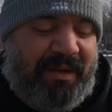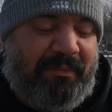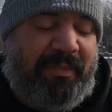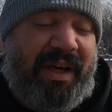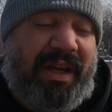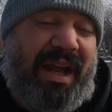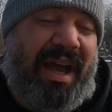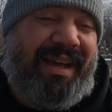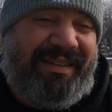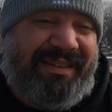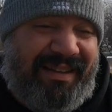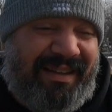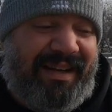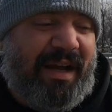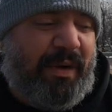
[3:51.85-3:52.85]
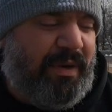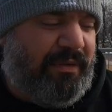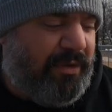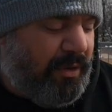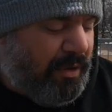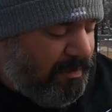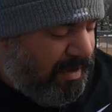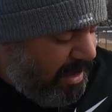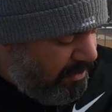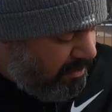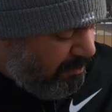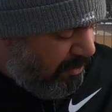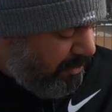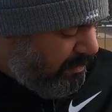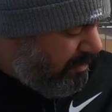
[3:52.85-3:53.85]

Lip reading: But I did, however, on my other boot,